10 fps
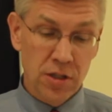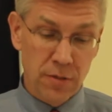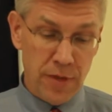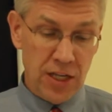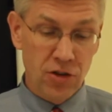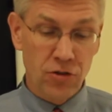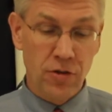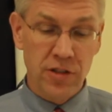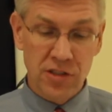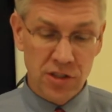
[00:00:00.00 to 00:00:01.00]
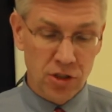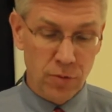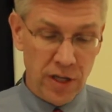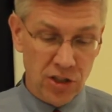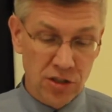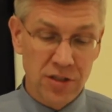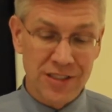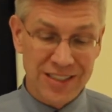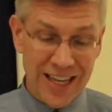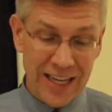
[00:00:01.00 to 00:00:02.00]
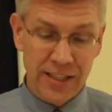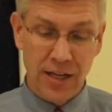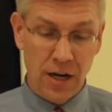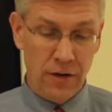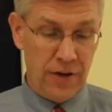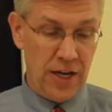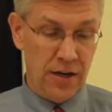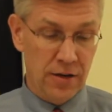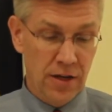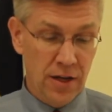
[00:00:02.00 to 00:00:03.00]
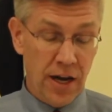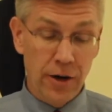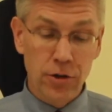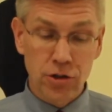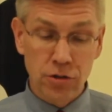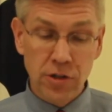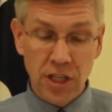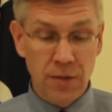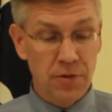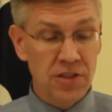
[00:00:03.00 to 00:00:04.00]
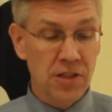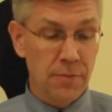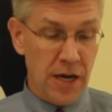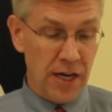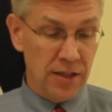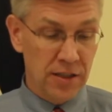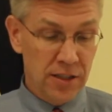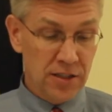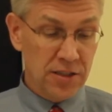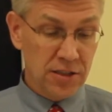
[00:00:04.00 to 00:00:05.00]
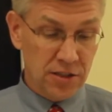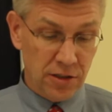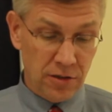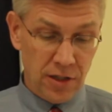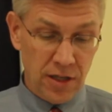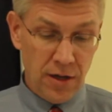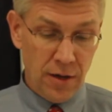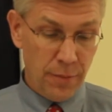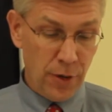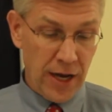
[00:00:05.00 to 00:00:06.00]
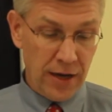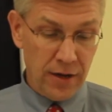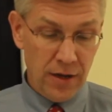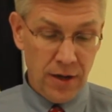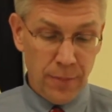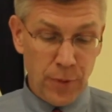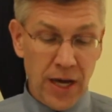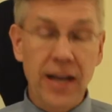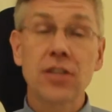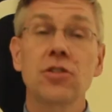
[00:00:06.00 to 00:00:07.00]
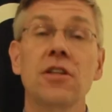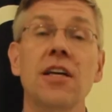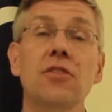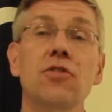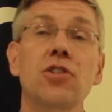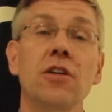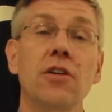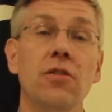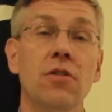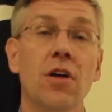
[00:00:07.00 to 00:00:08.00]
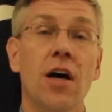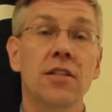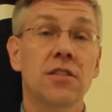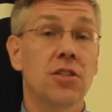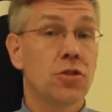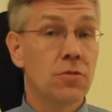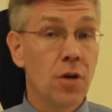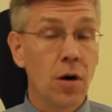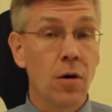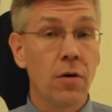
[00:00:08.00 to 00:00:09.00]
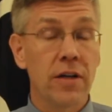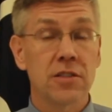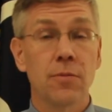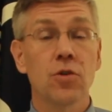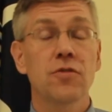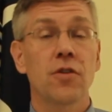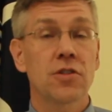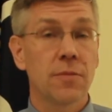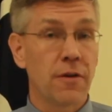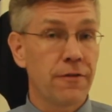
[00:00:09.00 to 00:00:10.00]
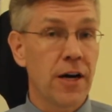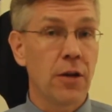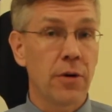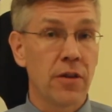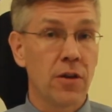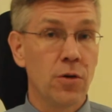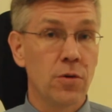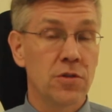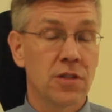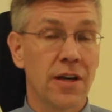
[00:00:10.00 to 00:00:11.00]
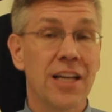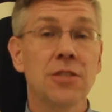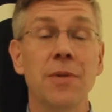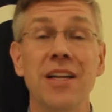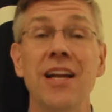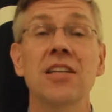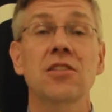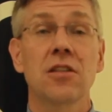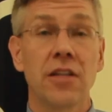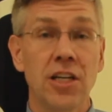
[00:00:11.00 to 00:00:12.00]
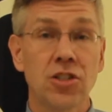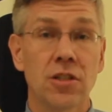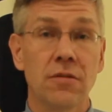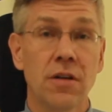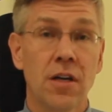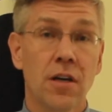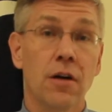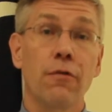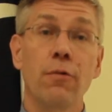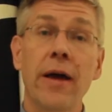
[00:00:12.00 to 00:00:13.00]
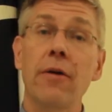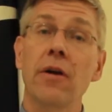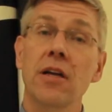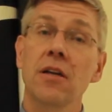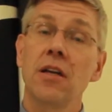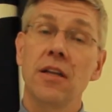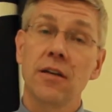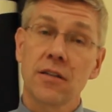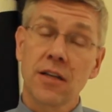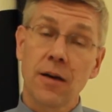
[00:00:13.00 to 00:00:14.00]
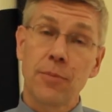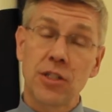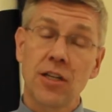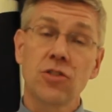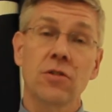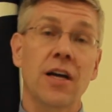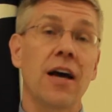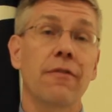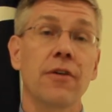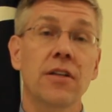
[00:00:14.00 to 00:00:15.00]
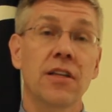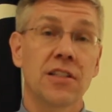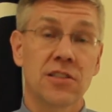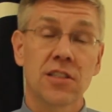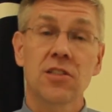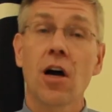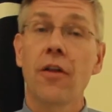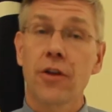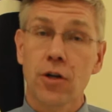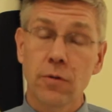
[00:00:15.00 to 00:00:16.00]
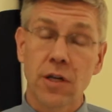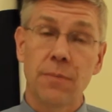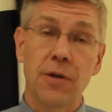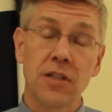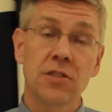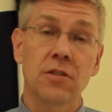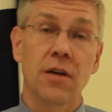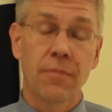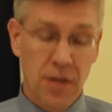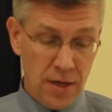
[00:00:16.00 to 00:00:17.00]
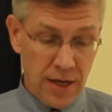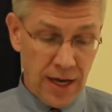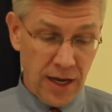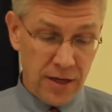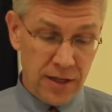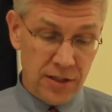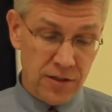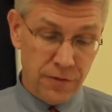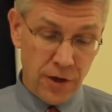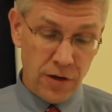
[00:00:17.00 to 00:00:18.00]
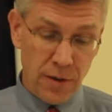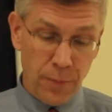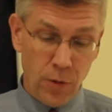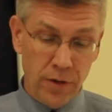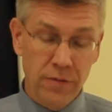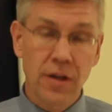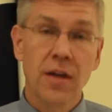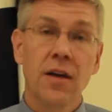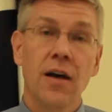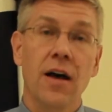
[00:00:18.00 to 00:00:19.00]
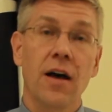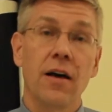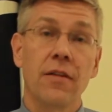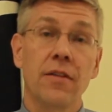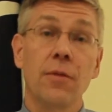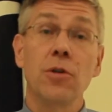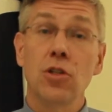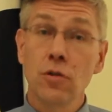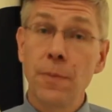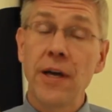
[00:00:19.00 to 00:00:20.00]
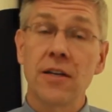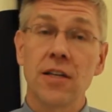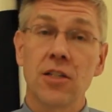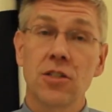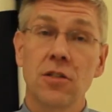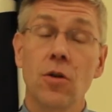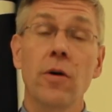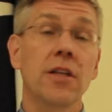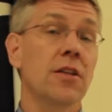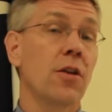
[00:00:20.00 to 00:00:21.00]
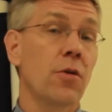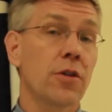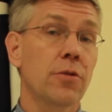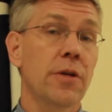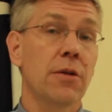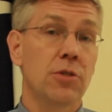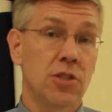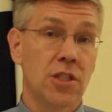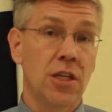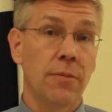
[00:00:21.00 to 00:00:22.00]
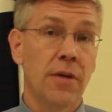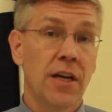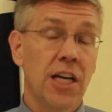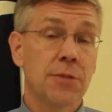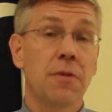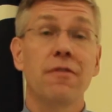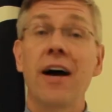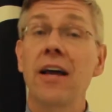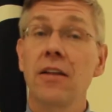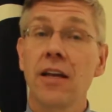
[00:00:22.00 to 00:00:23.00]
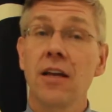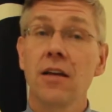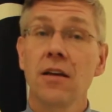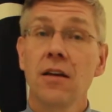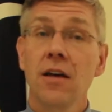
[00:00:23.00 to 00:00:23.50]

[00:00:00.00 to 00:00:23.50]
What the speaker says: to making sure this situation does not get out of hand. I urge you to keep this in mind. Sincerely, Brad." Brad, actually, thanks for sharing your thoughts. As you know, and as most folks have been following in the news, there has been an escalation of rhetoric in the potential conflict that exists on the Korean Peninsula. And it is very important that we do pay attention, knowing that the North Korean regime has been violating